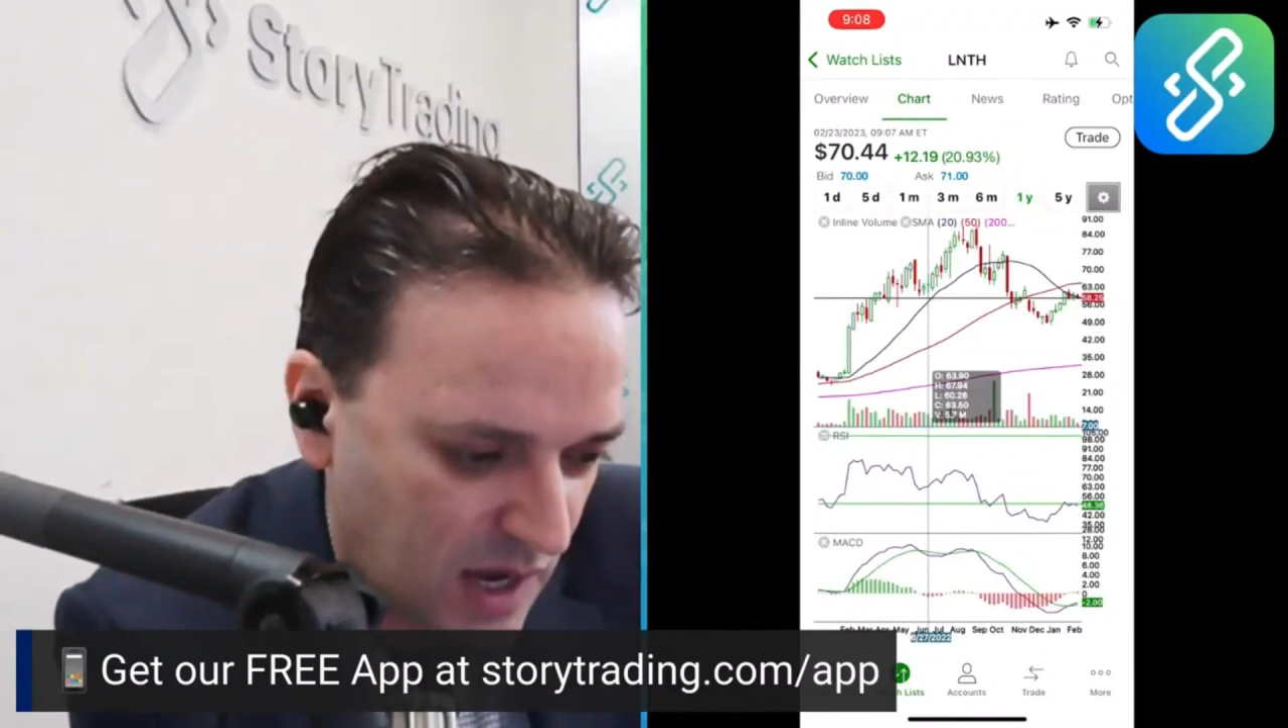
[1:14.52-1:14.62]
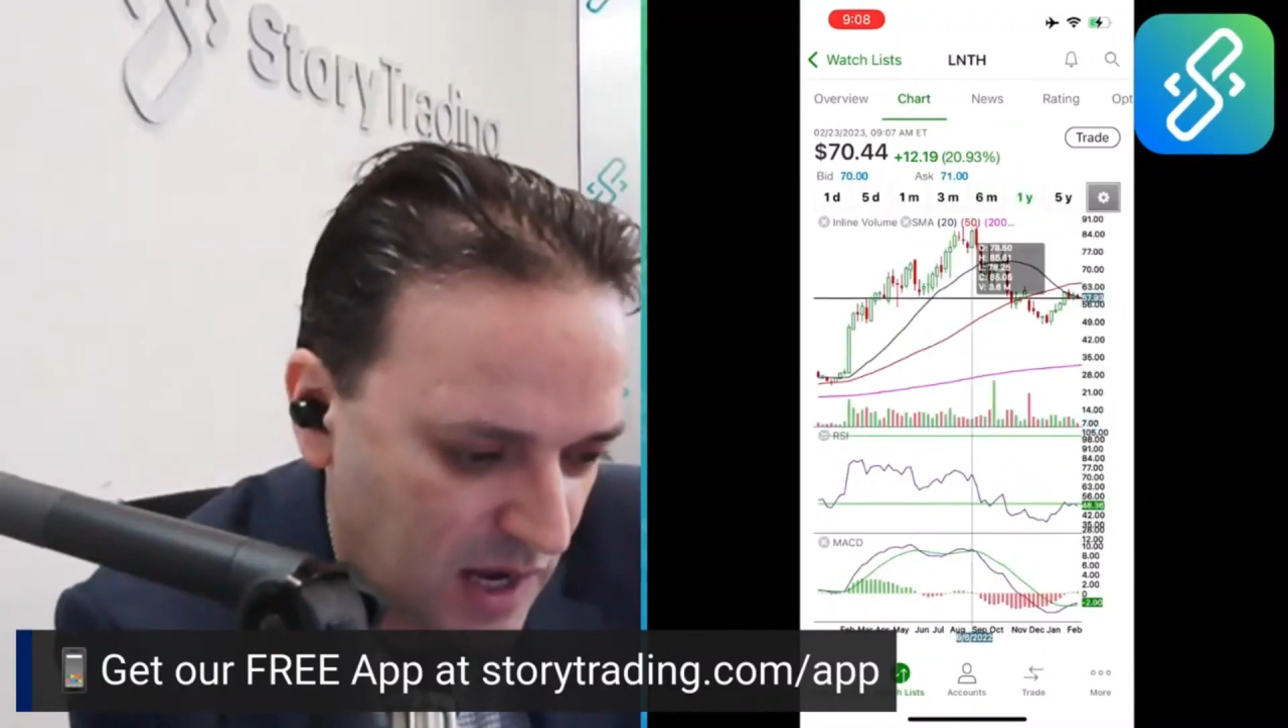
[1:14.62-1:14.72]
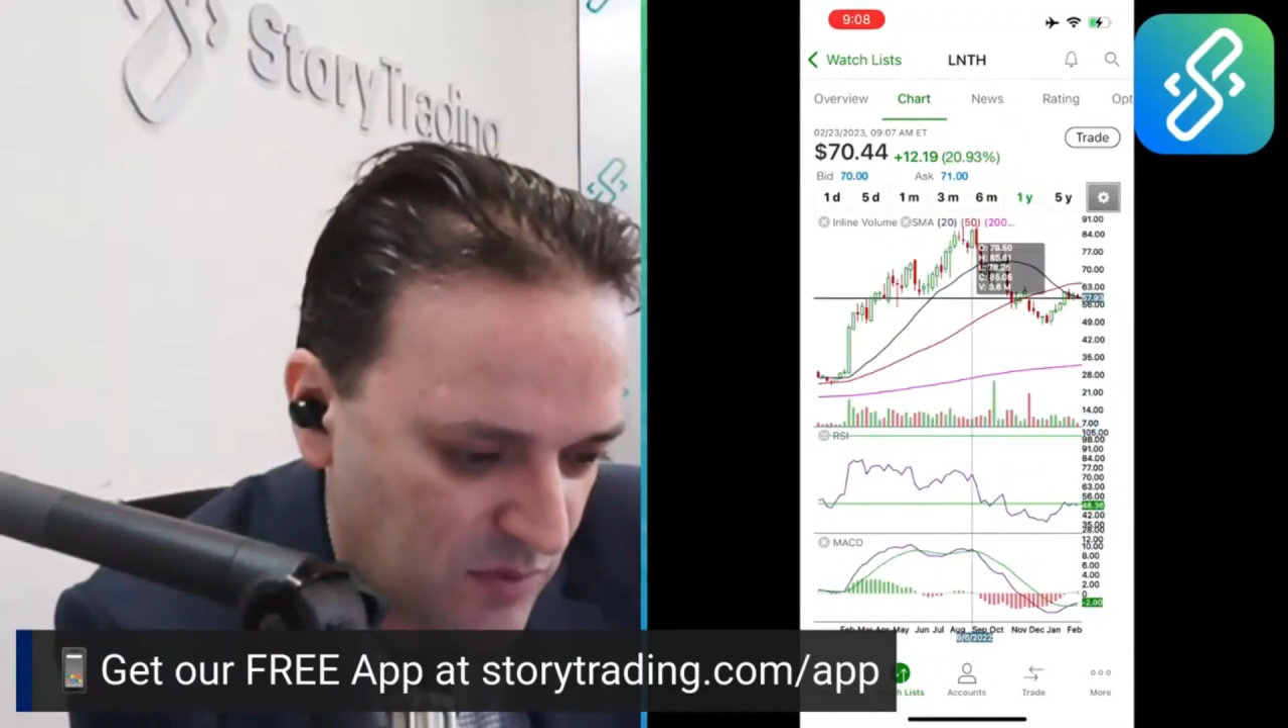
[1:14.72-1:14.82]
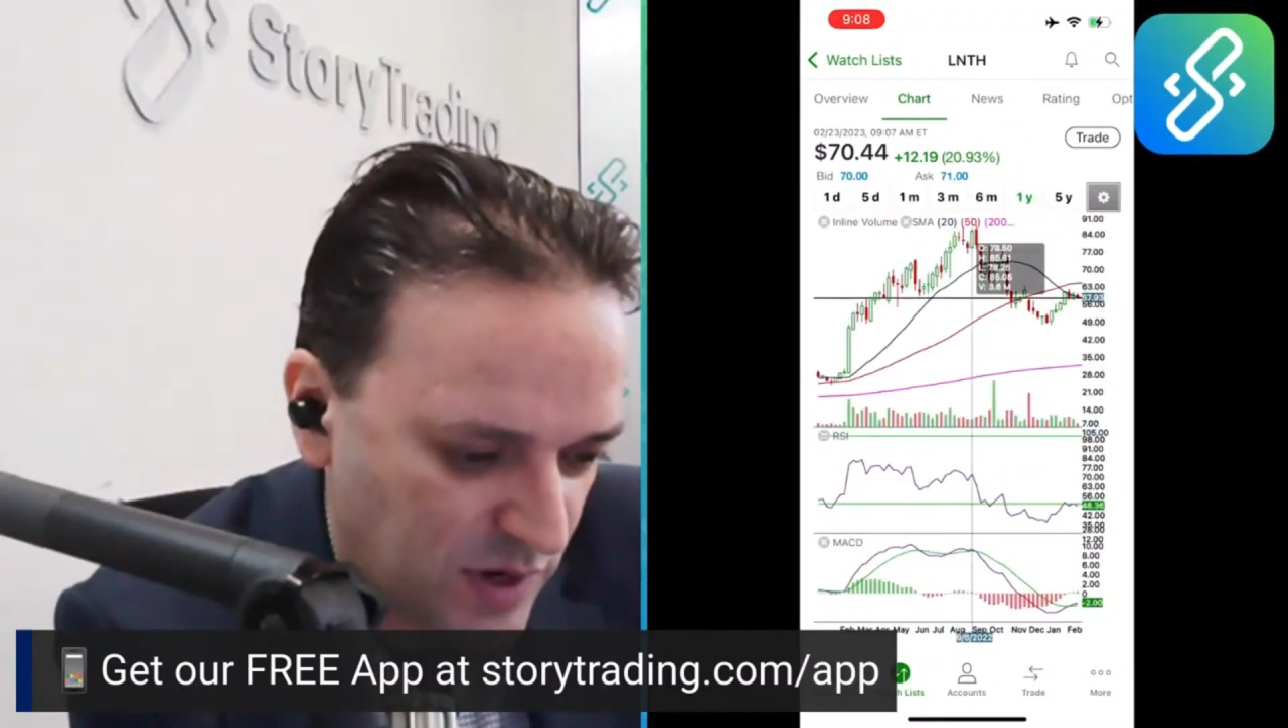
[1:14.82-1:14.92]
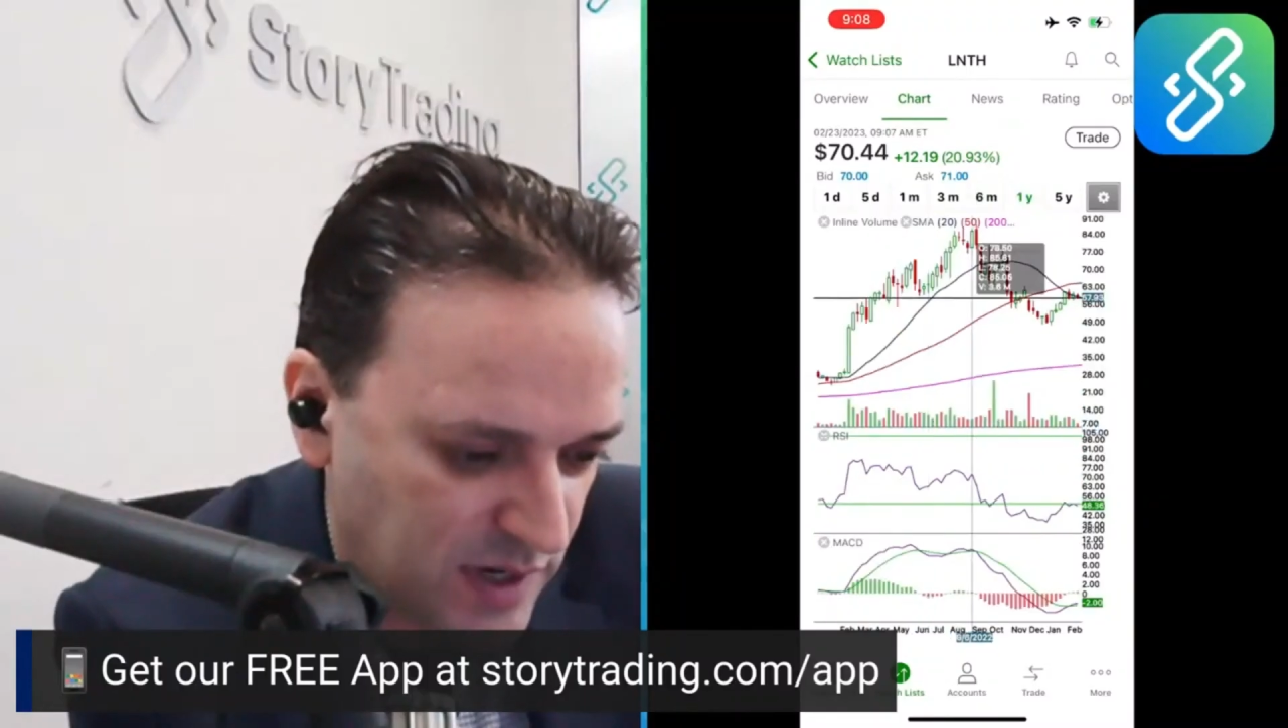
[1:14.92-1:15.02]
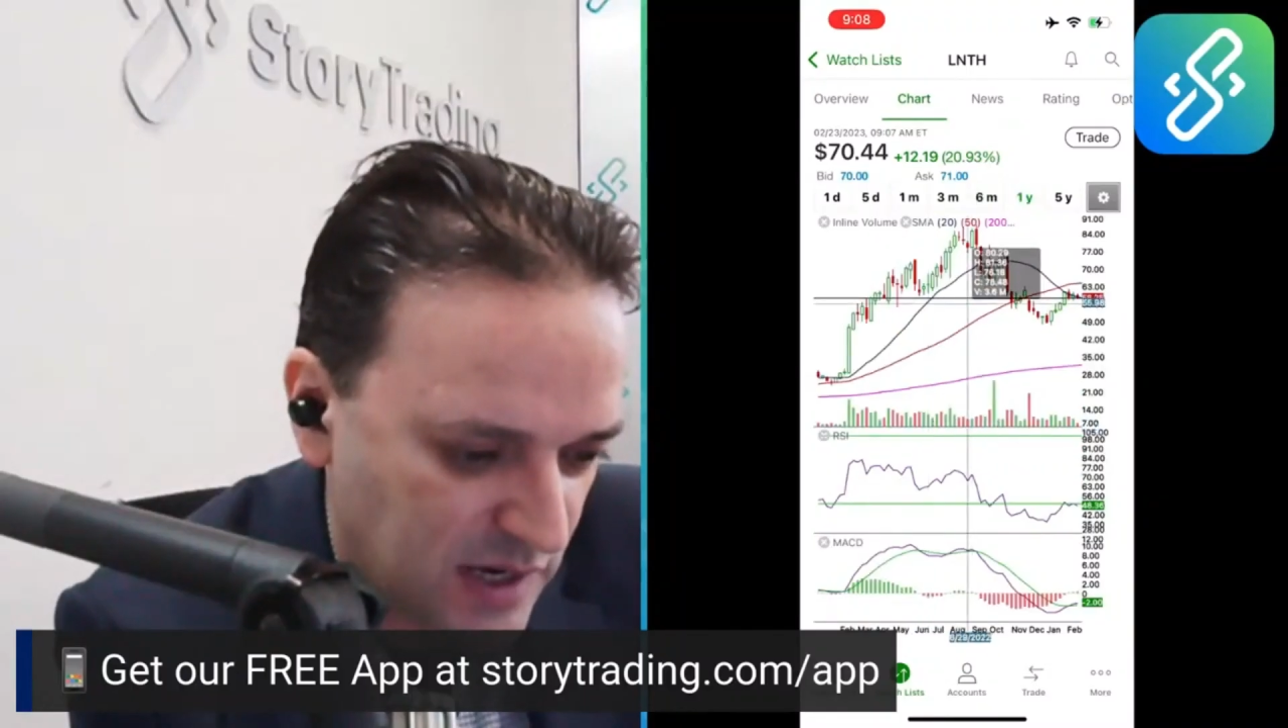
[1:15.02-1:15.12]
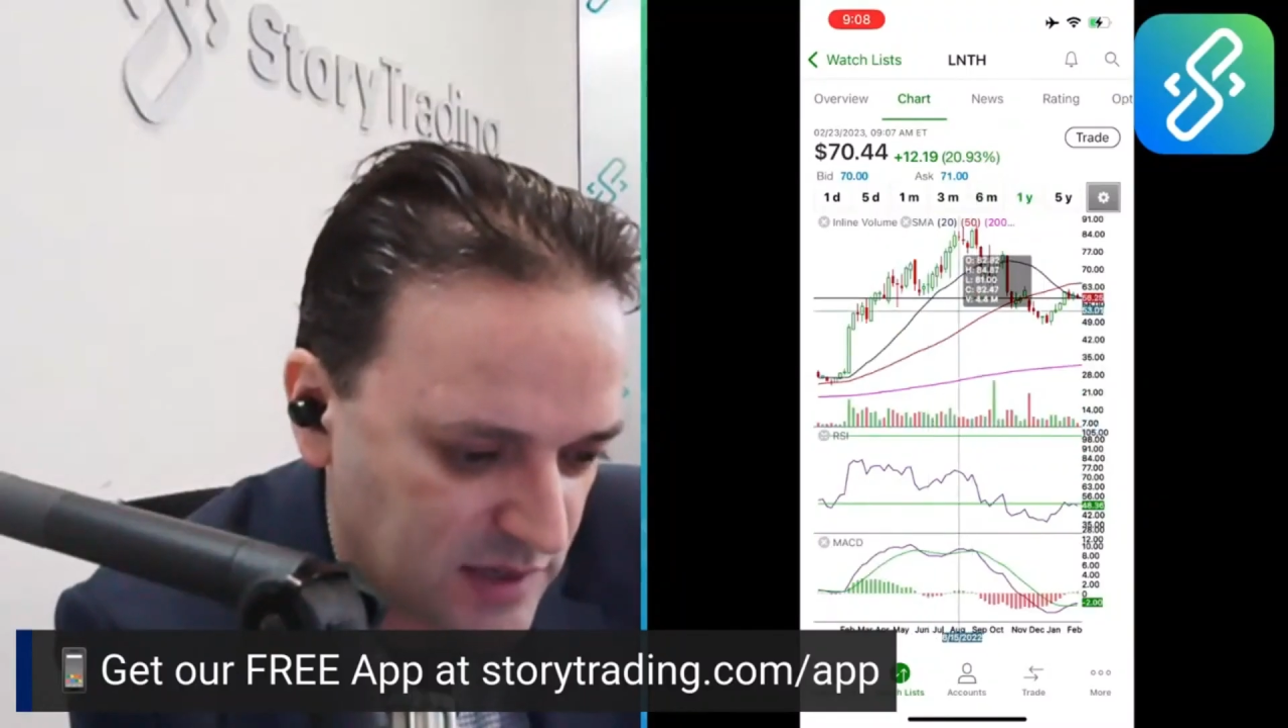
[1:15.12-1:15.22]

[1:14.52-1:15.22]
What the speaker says: right now